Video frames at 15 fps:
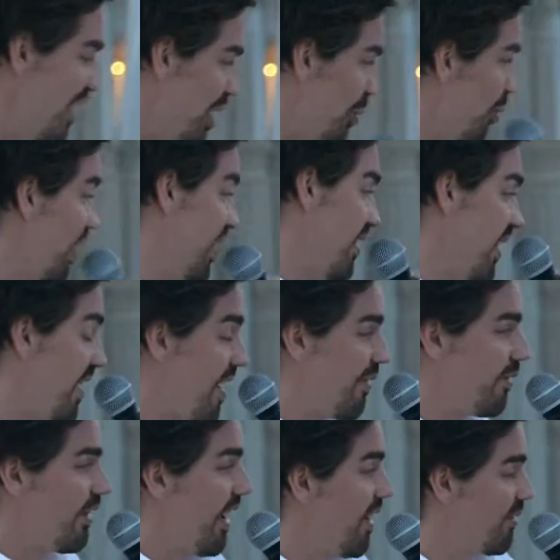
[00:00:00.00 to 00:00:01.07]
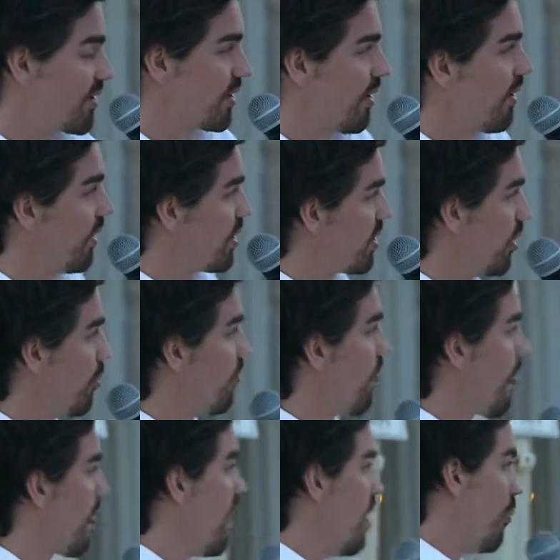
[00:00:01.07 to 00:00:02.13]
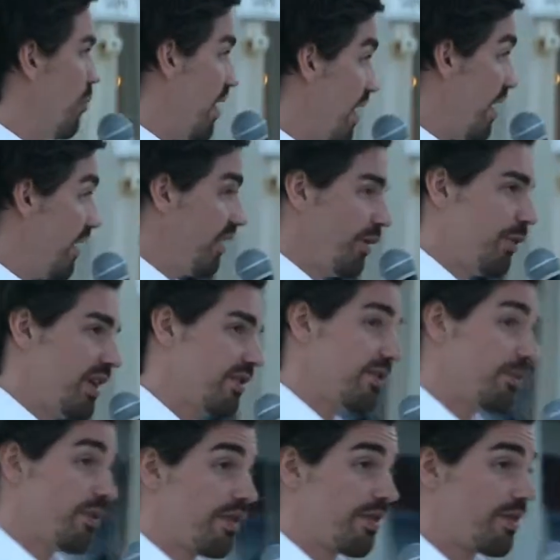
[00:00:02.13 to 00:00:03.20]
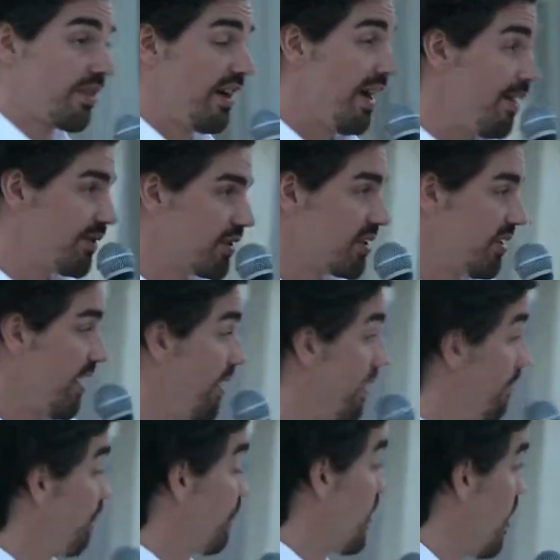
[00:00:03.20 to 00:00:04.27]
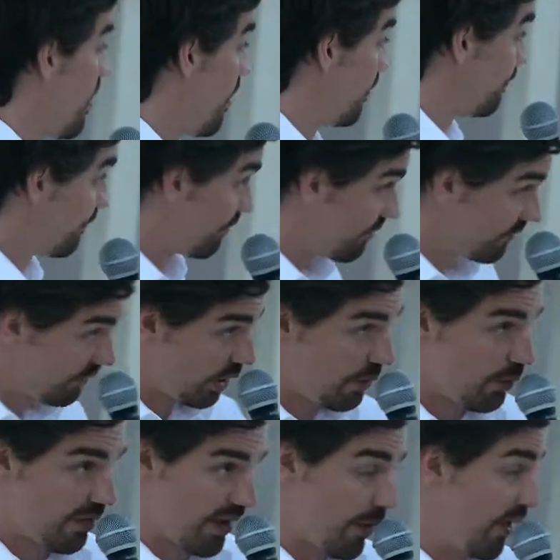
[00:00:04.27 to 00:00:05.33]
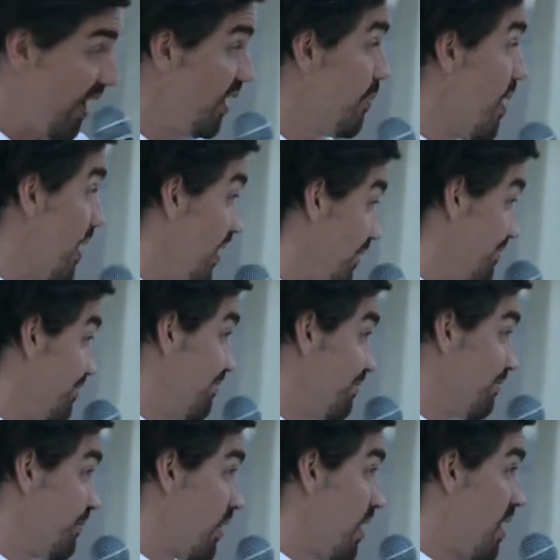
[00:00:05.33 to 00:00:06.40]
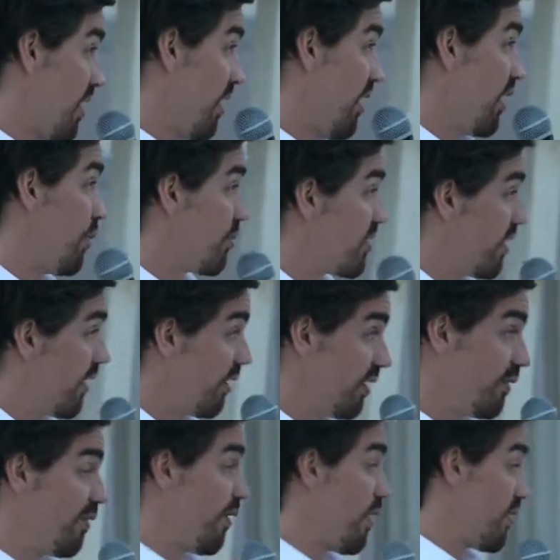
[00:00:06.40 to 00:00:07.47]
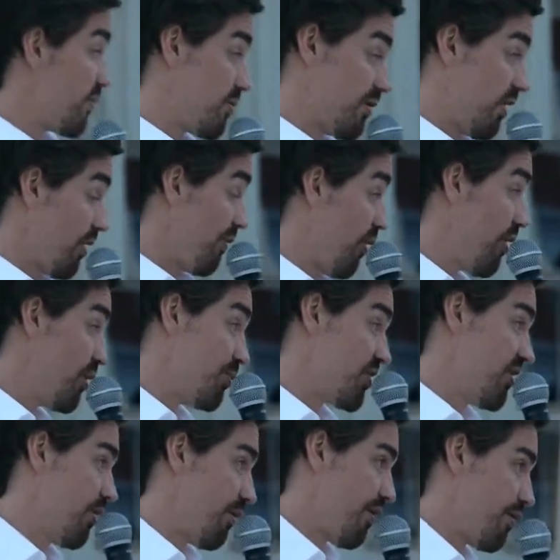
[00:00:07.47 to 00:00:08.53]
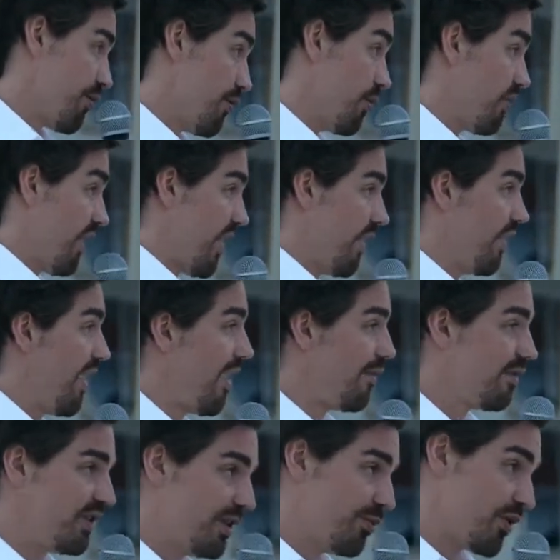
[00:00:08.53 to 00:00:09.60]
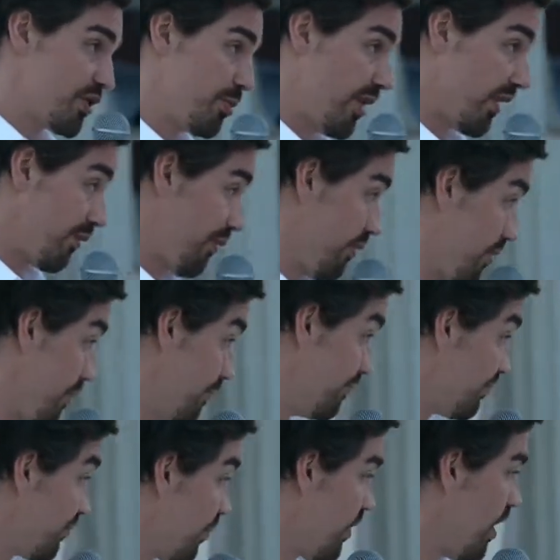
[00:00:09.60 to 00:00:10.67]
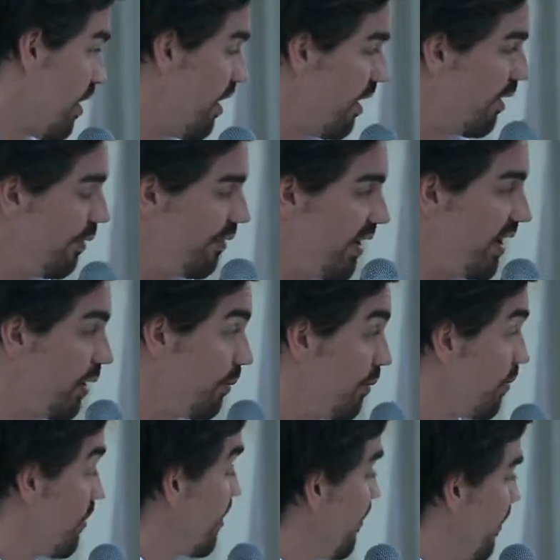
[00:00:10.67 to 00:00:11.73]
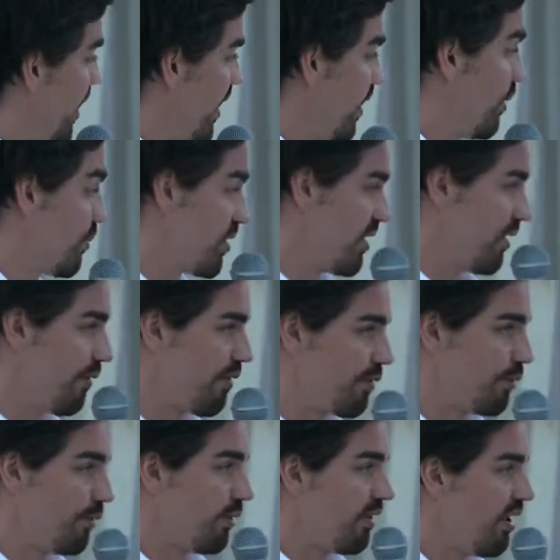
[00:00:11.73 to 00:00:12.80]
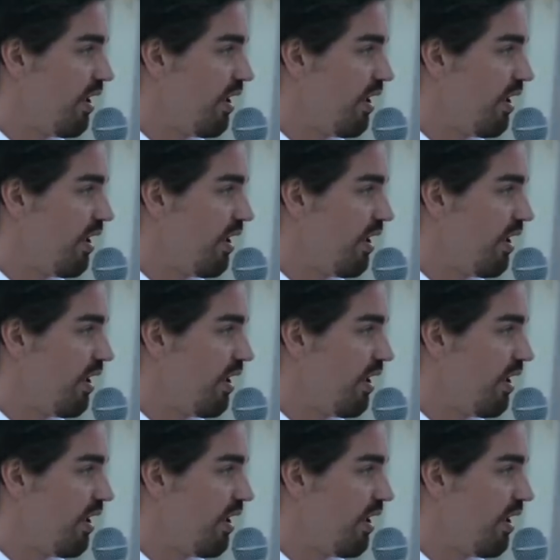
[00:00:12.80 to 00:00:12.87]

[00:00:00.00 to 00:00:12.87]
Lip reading: But he did have scholarship, and he went there with, I have to say it, without any money. He was there, he fought himself through, and I have deep respect for him fighting himself through